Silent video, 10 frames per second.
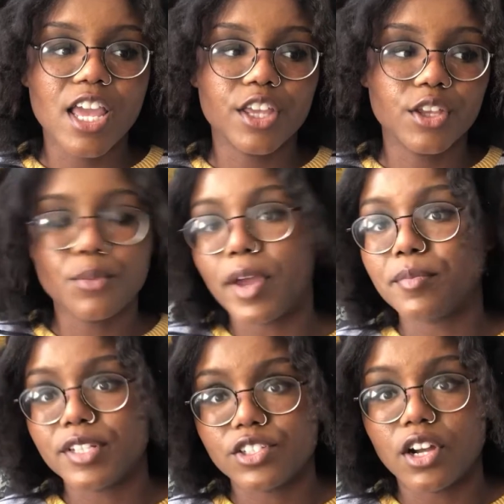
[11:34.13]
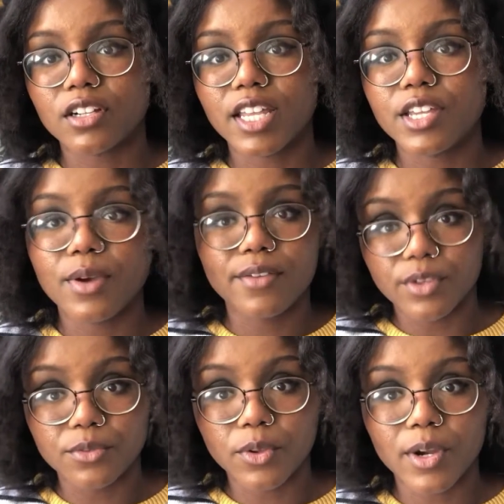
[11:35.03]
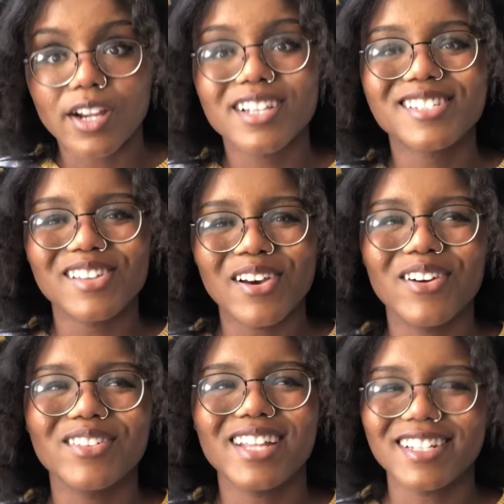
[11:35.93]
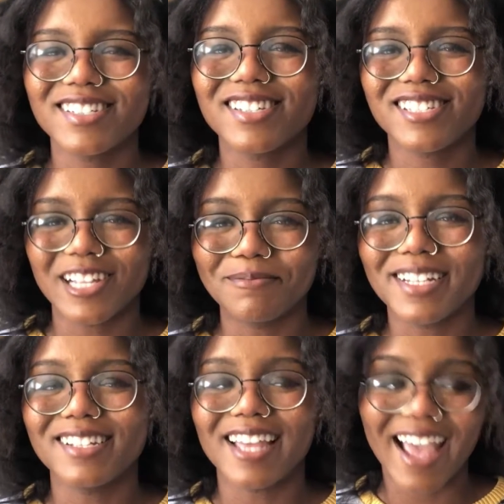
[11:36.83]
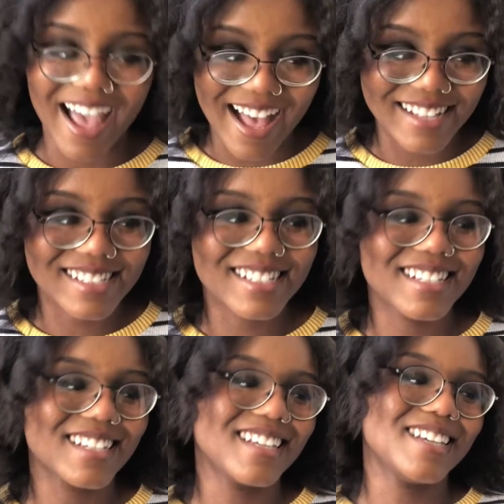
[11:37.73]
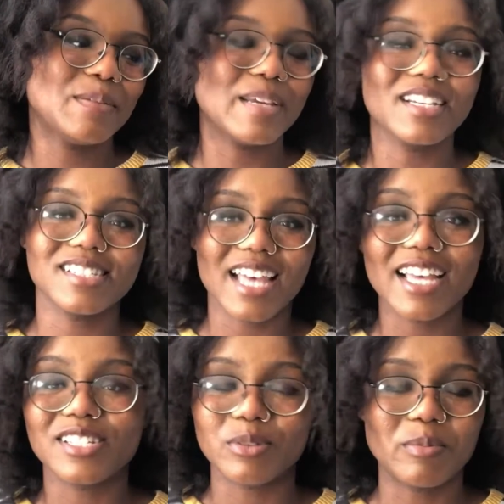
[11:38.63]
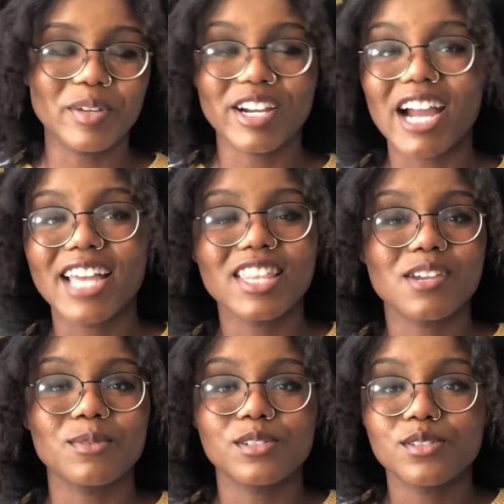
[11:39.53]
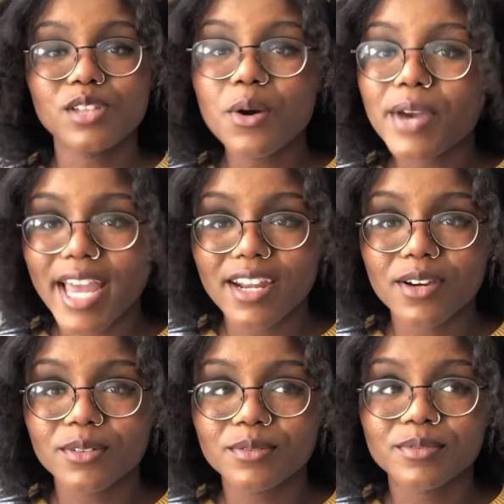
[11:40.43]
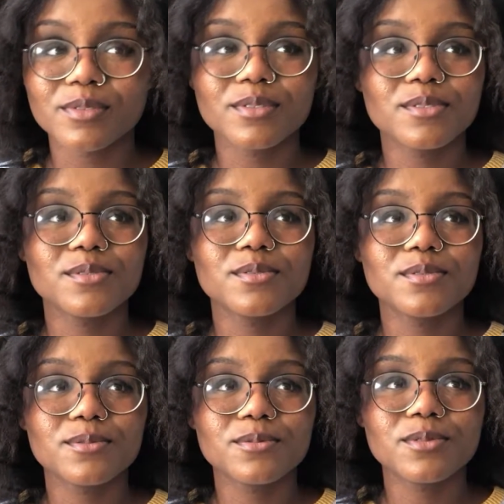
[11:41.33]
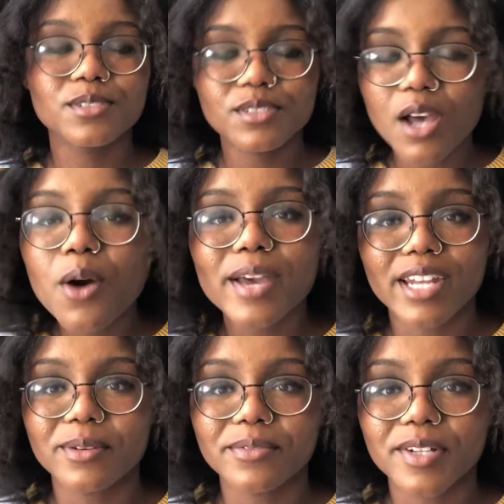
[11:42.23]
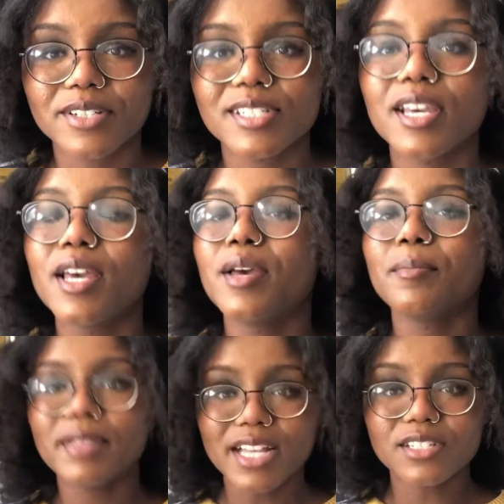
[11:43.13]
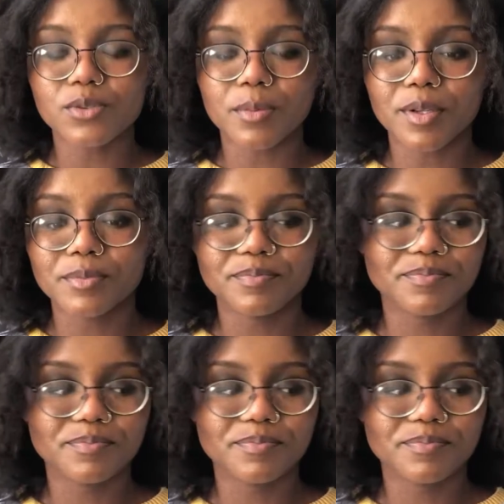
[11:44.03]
you might be shocked that you have no floor. So that's just something to ask, because that is normal here. I thought it was so ghetto at first, but that's normal